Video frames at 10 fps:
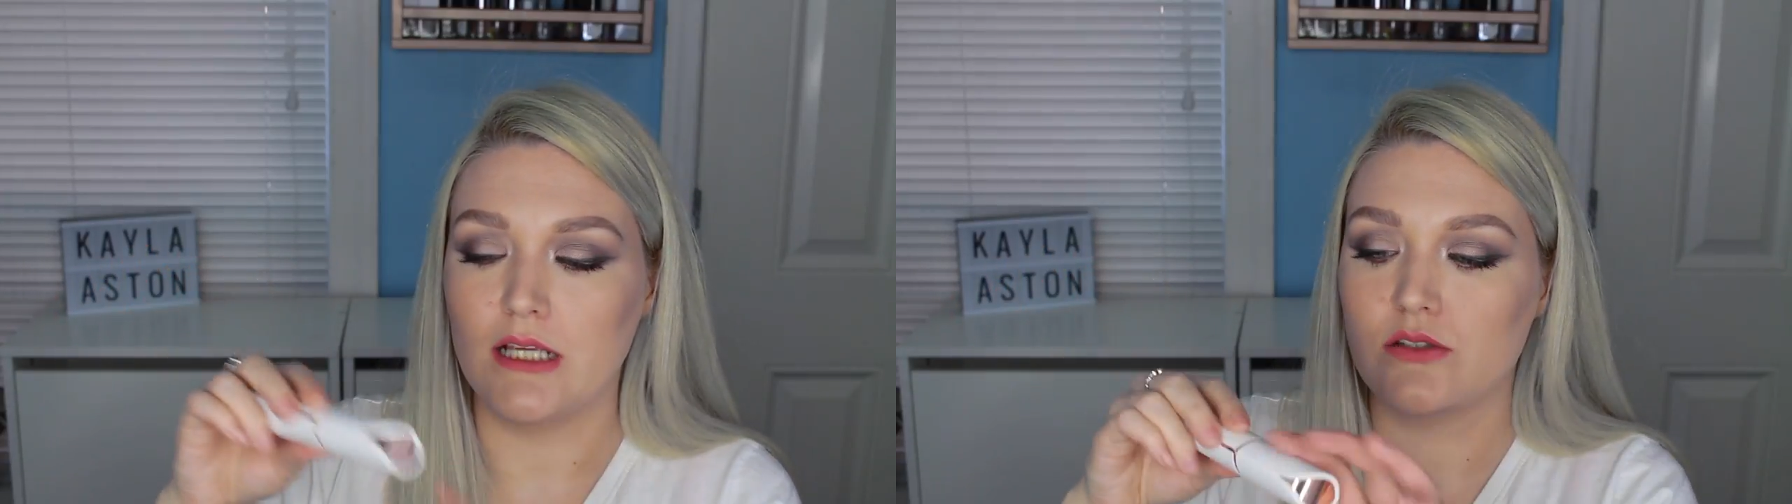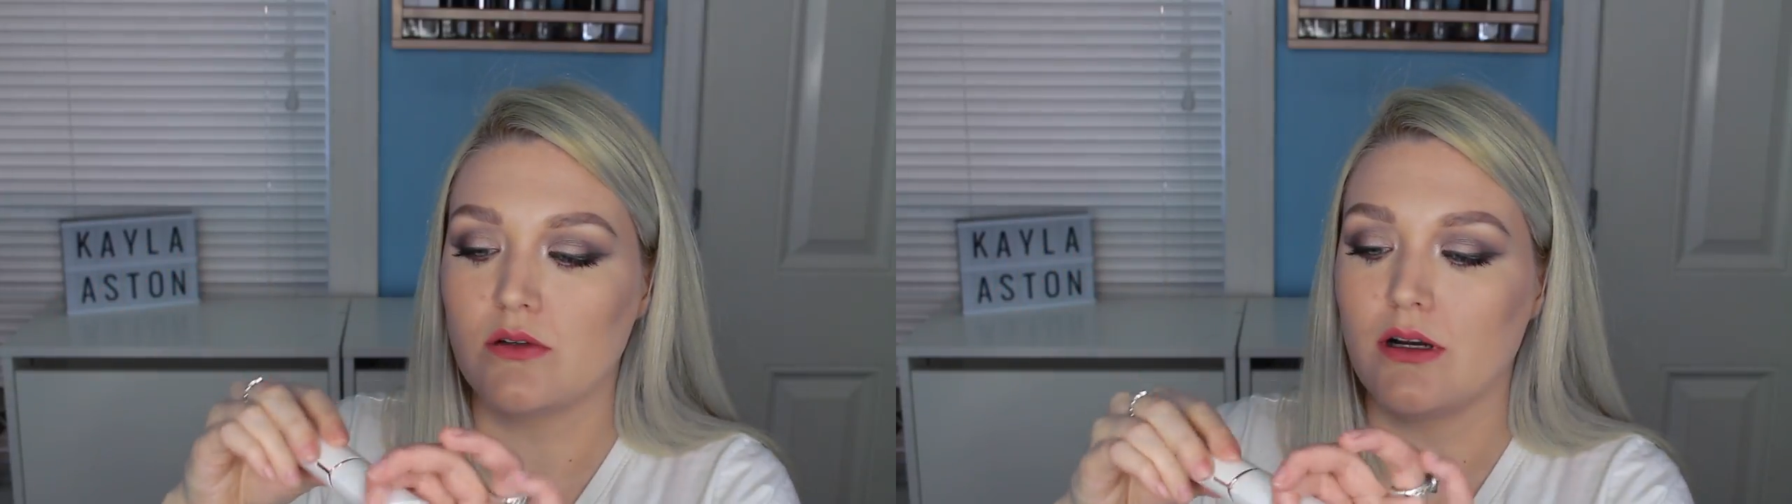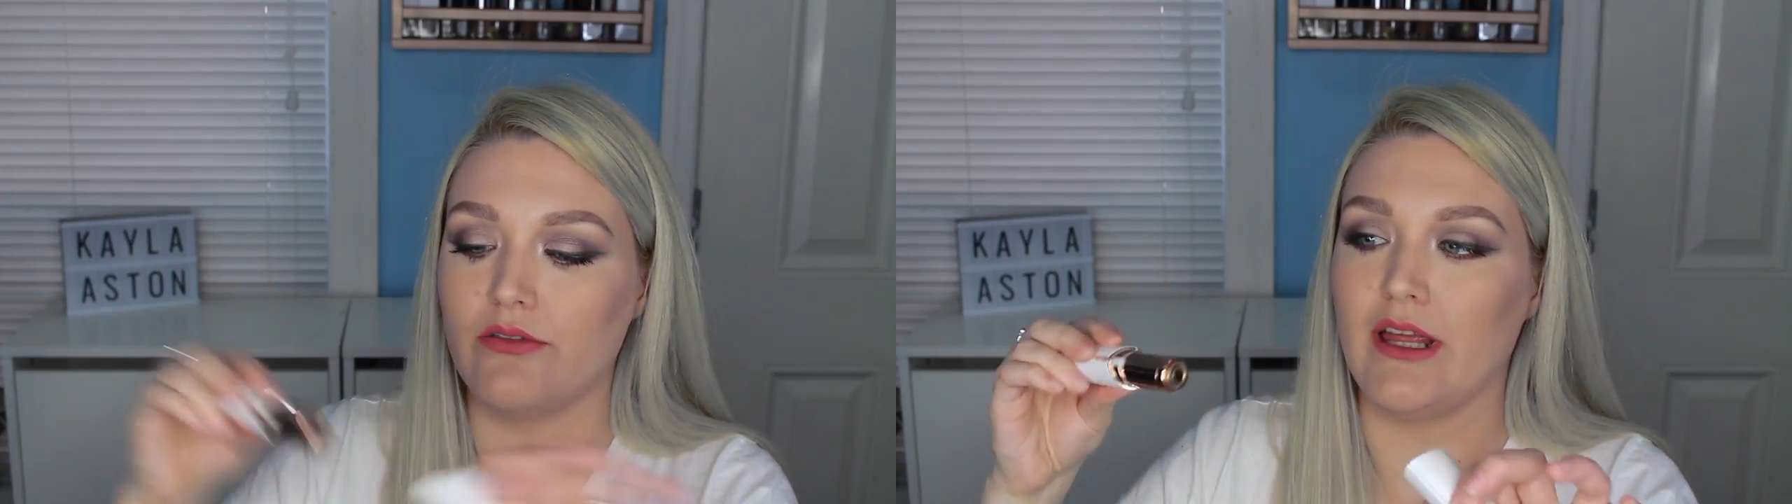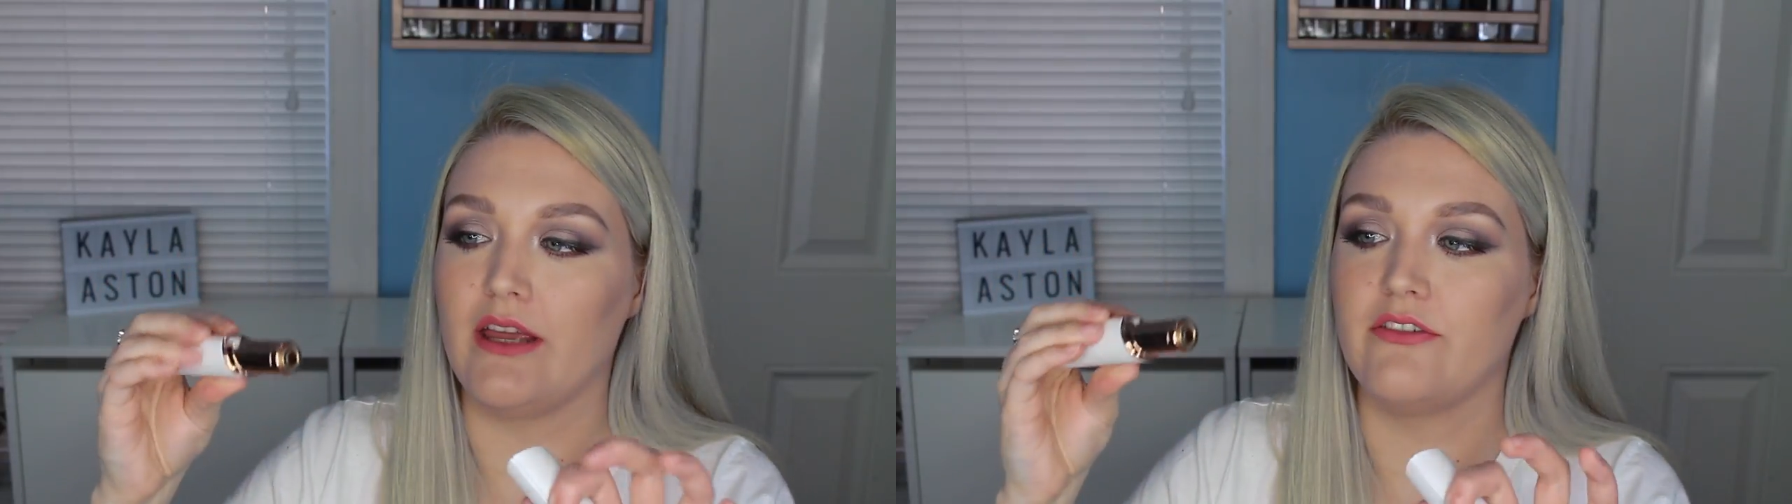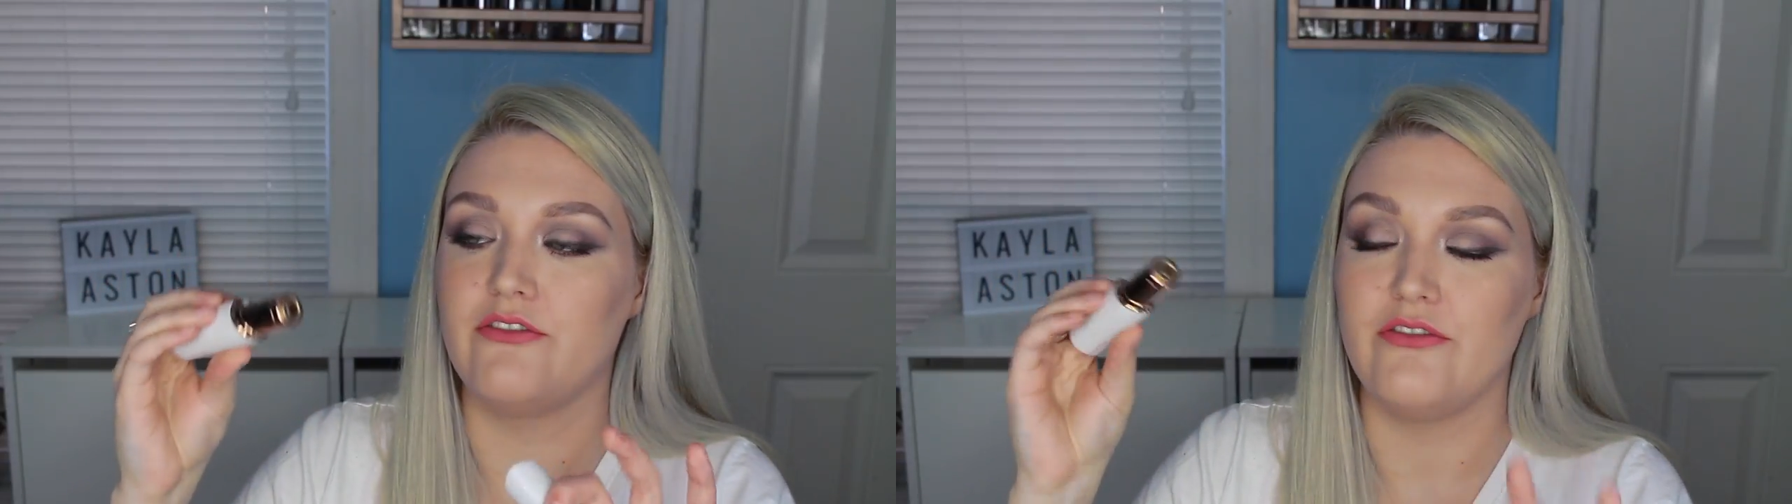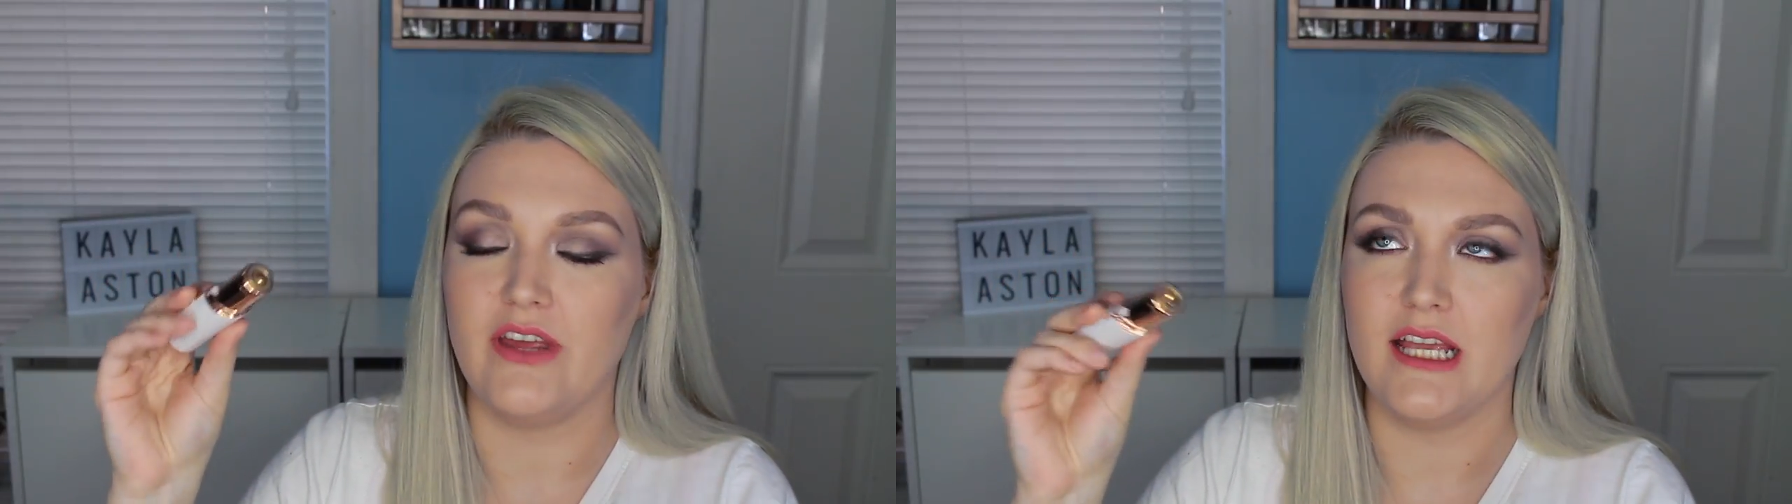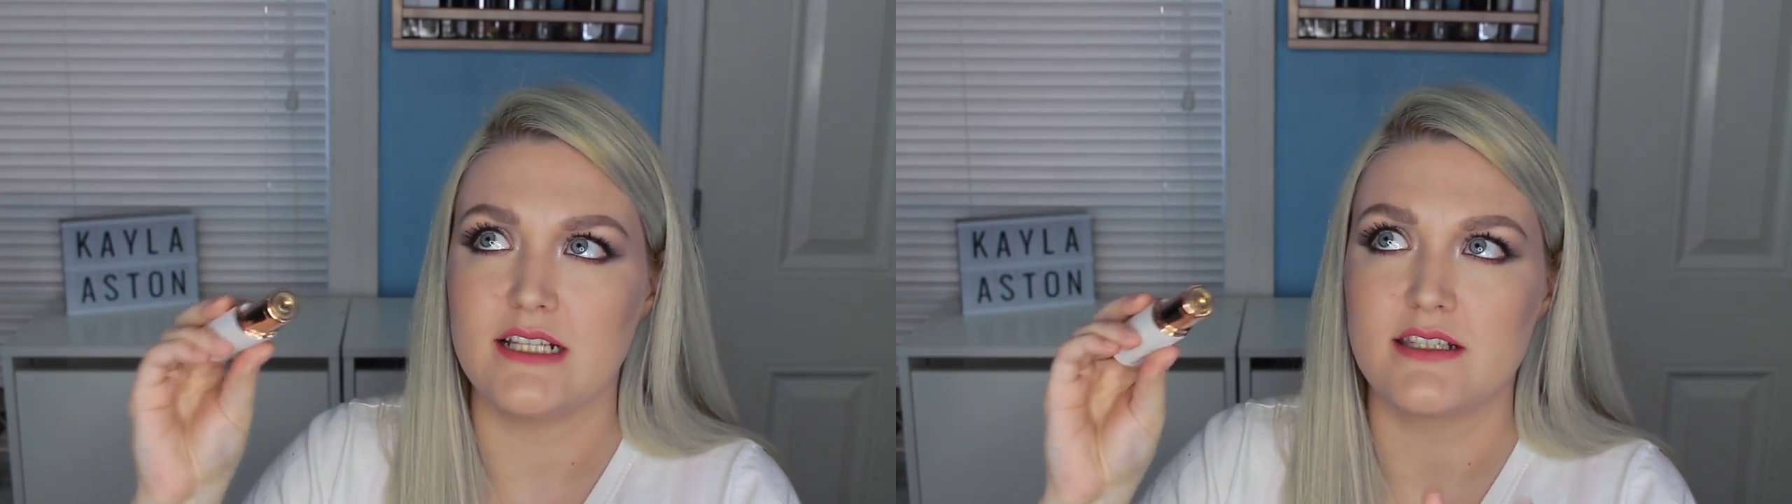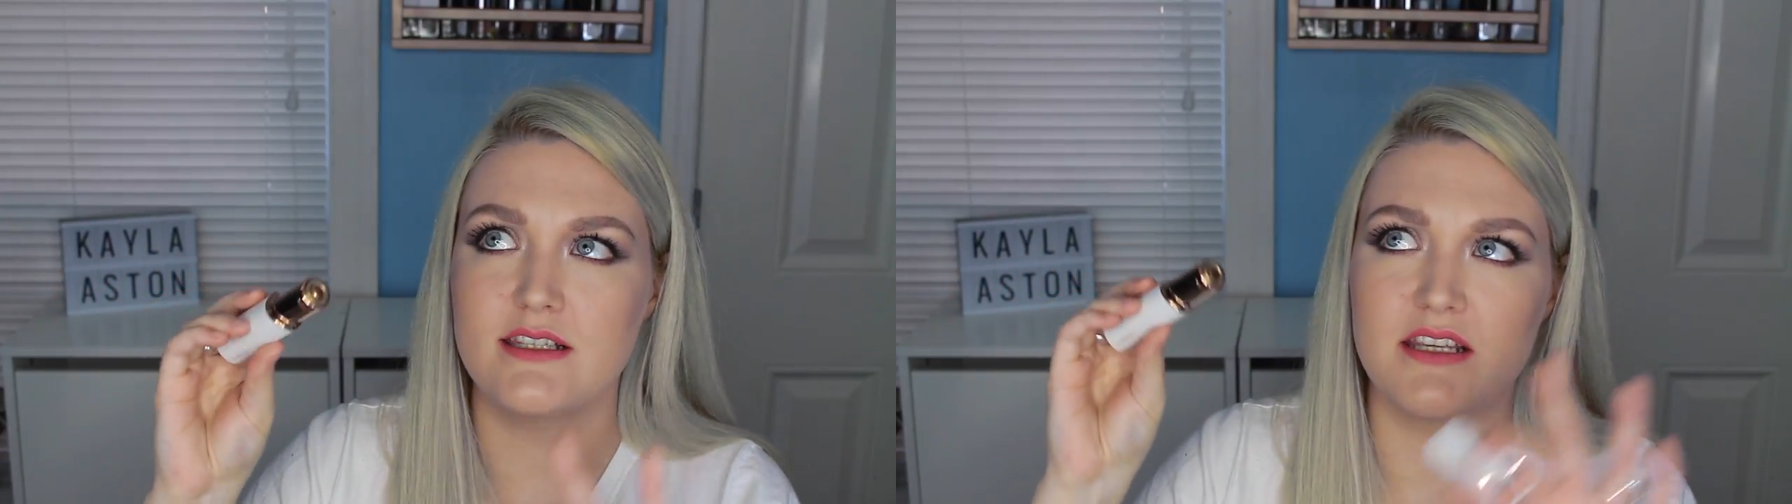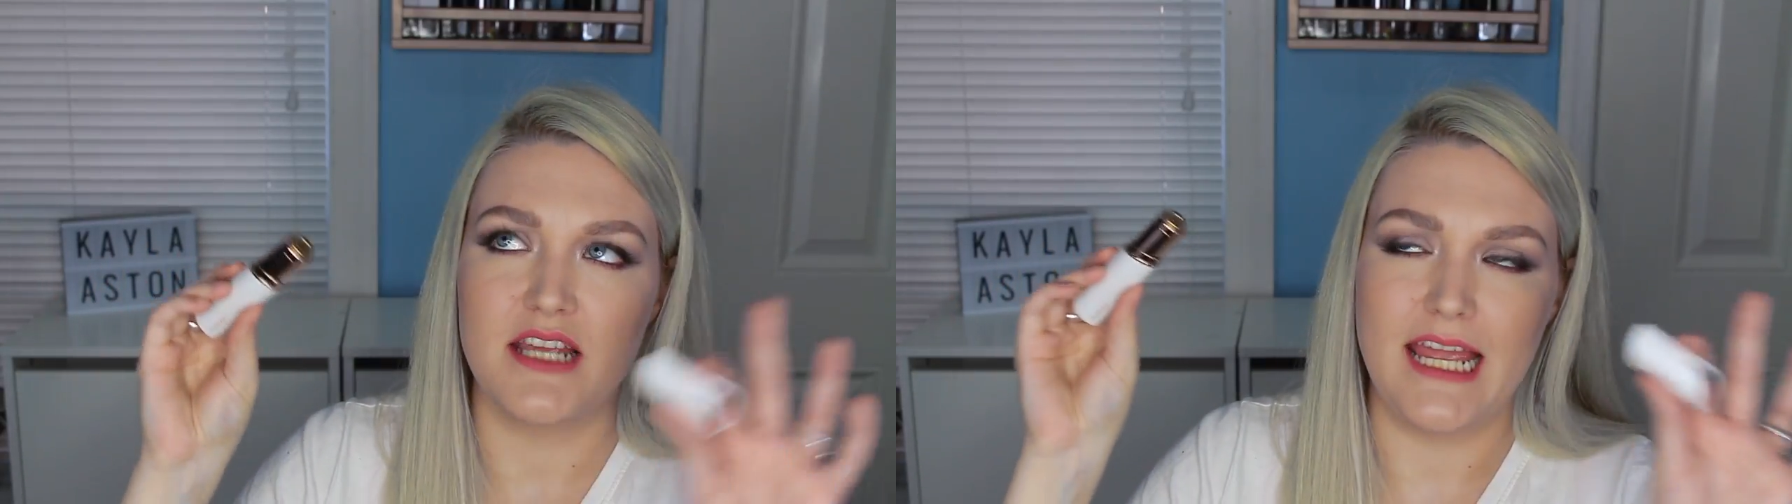sort of like face